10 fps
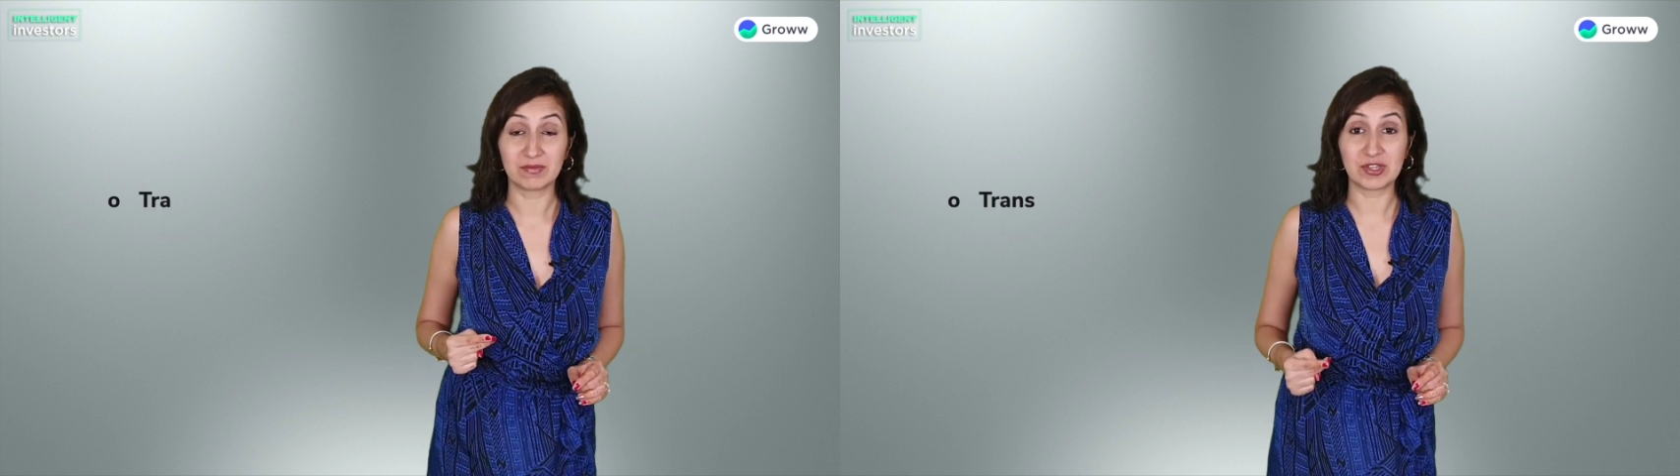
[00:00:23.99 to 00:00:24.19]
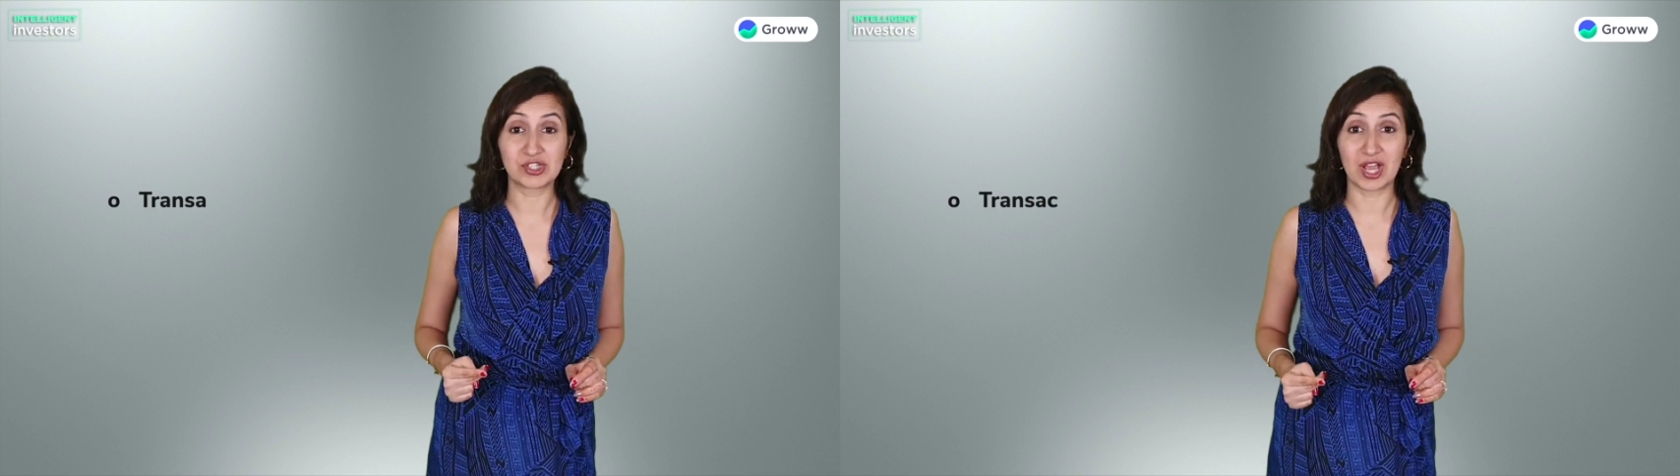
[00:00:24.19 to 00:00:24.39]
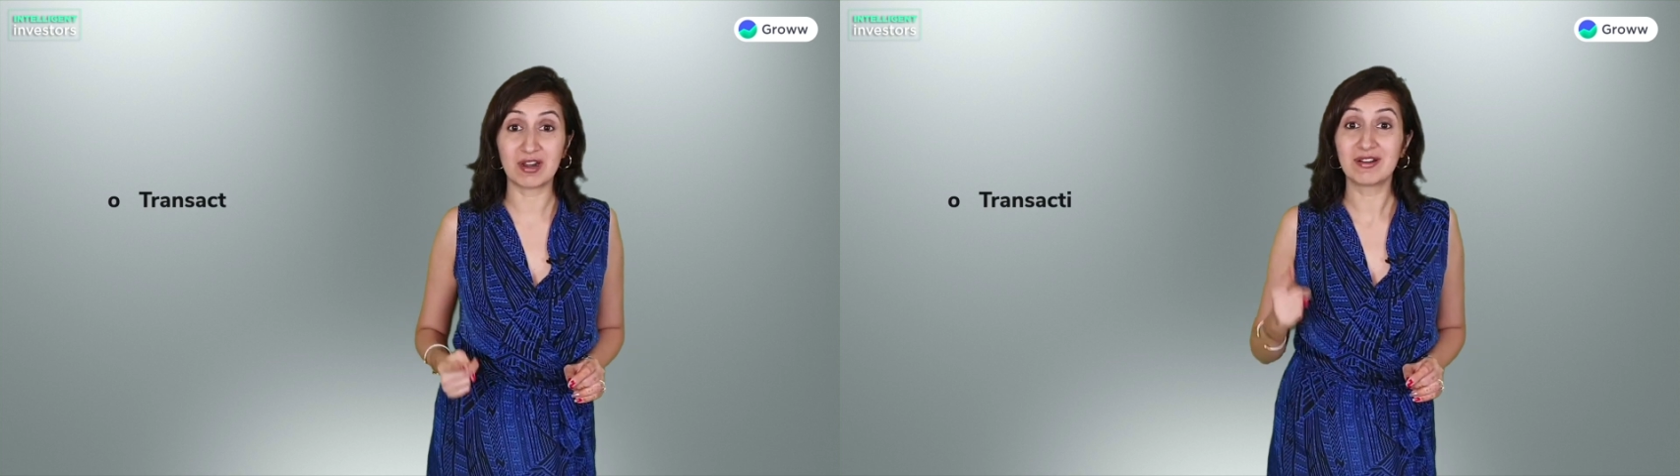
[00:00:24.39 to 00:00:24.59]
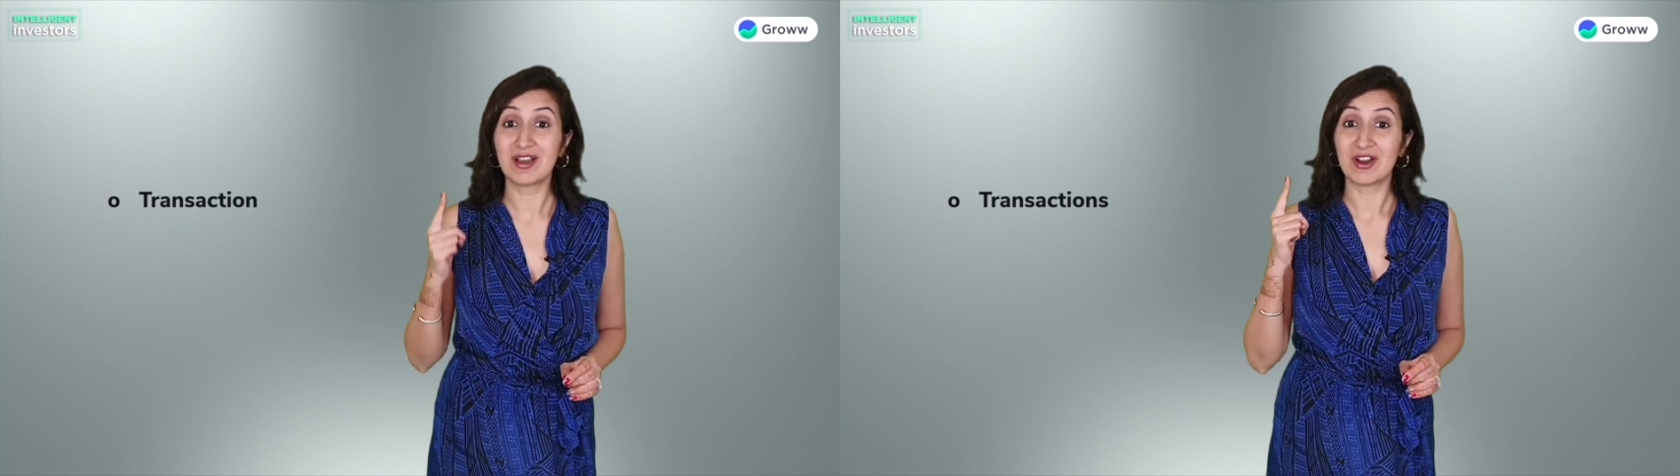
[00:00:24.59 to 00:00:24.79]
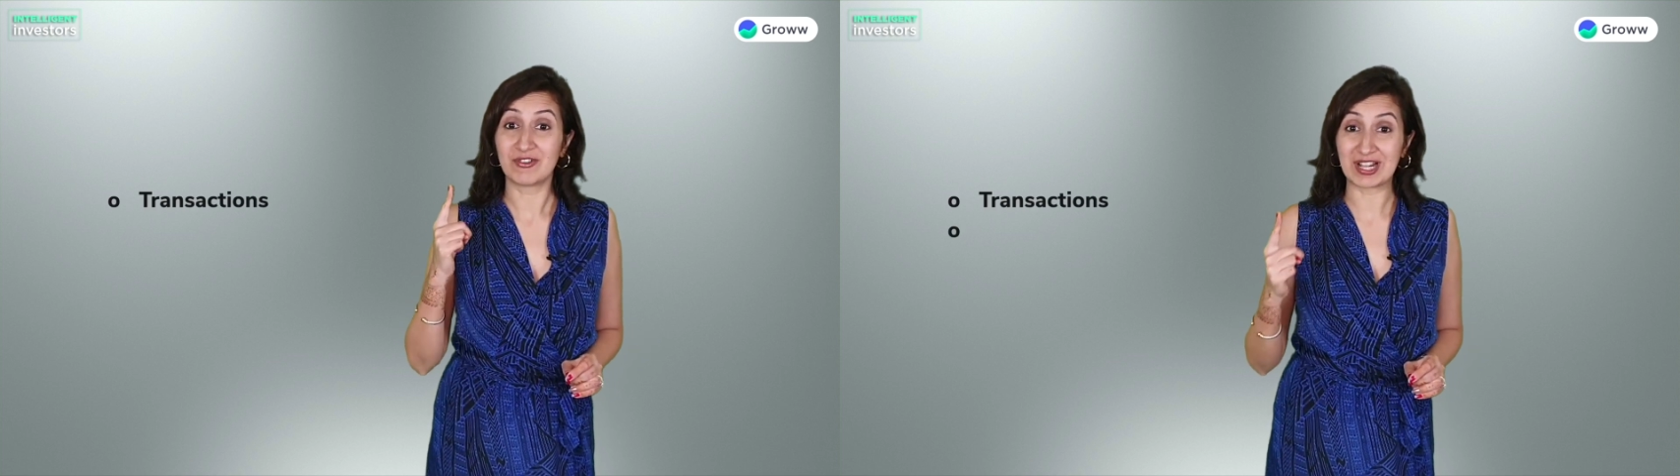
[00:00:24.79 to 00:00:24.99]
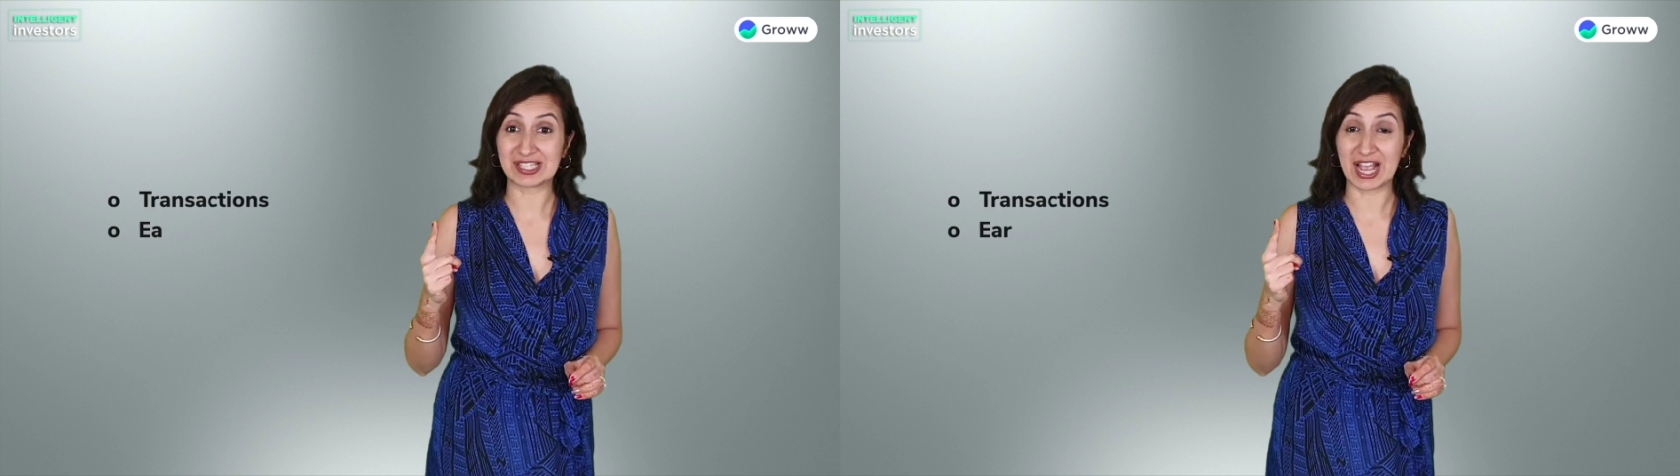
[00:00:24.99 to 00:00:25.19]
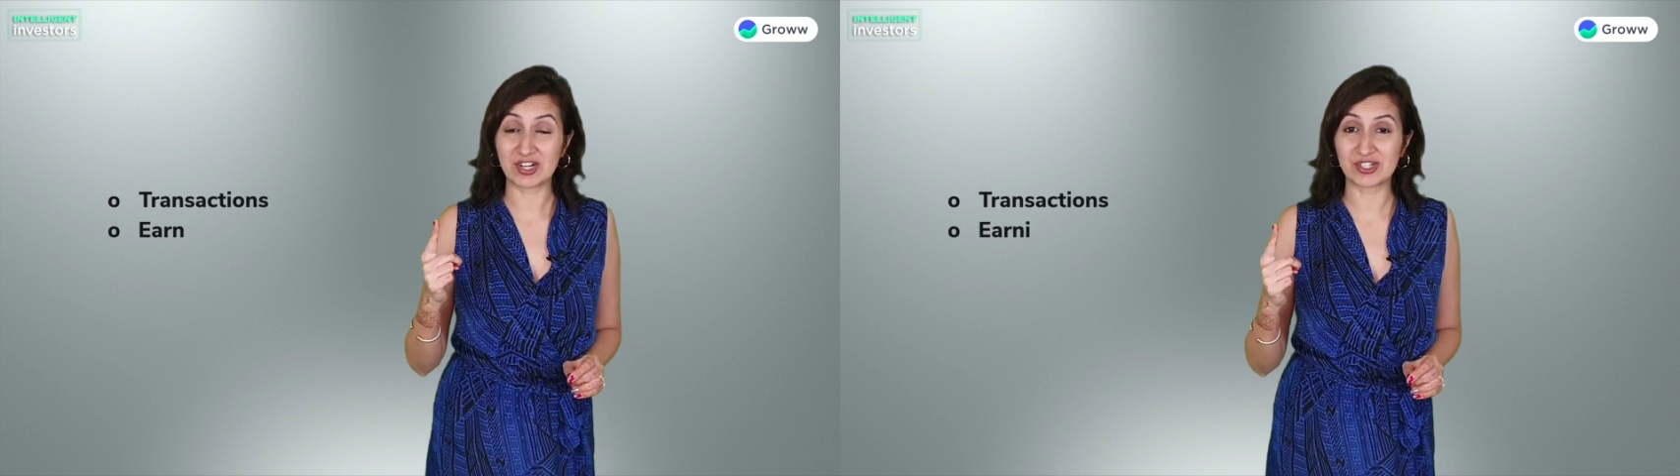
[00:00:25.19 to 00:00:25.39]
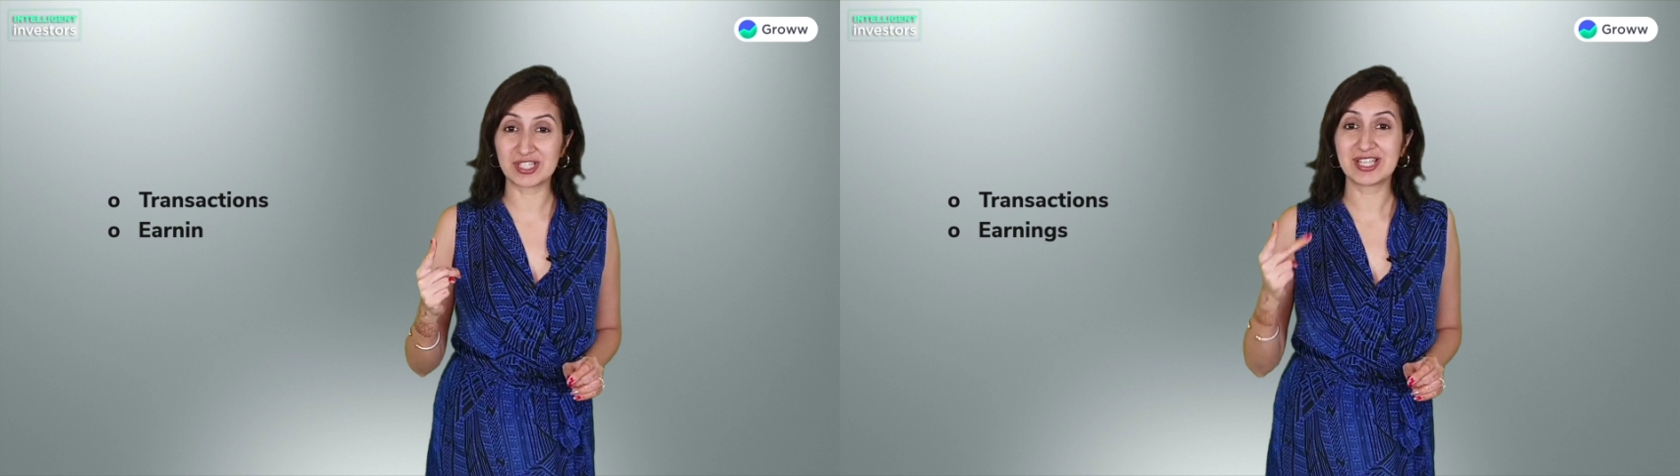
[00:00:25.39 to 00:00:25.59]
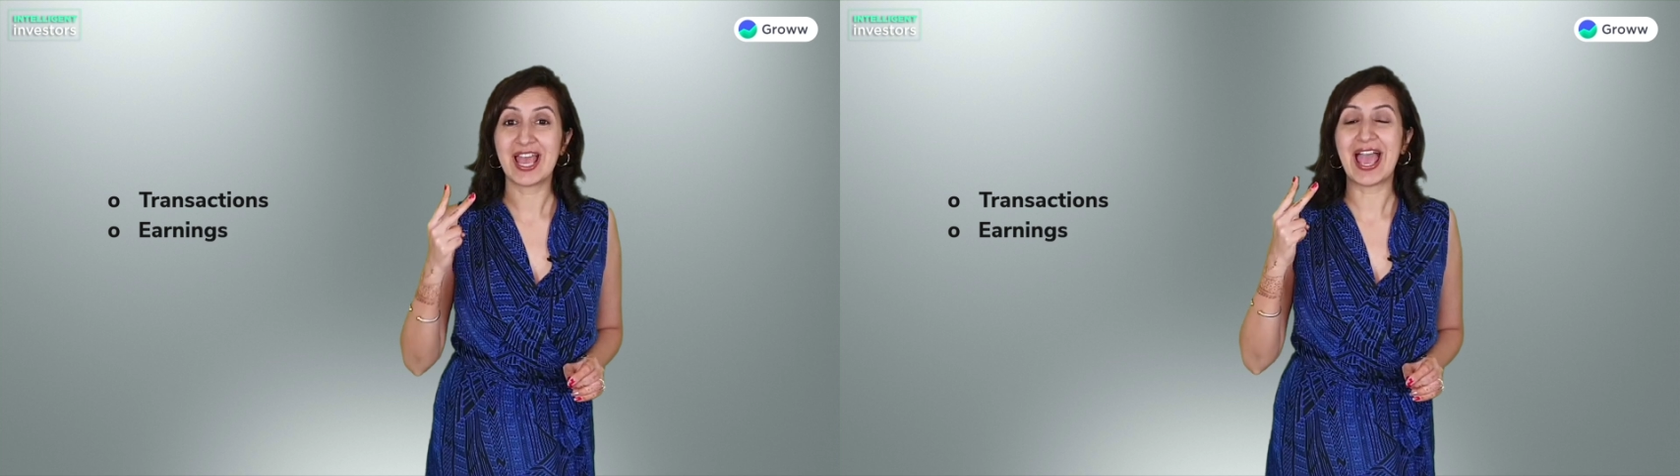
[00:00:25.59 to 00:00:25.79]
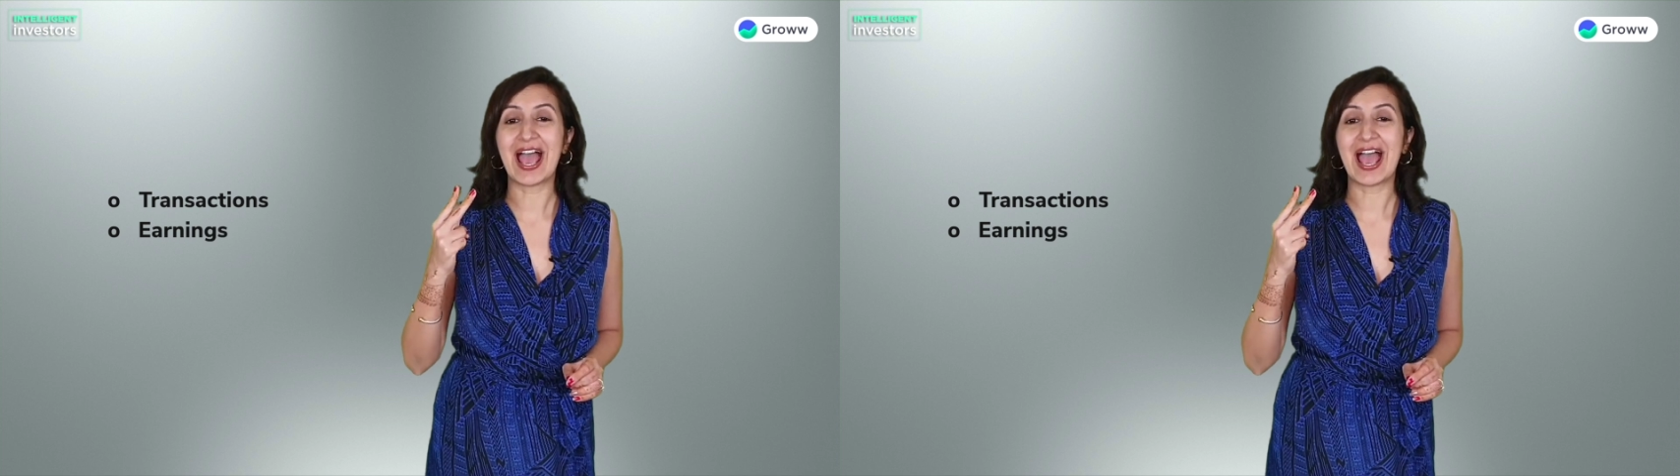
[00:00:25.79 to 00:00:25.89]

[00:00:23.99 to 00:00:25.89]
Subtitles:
which are transactions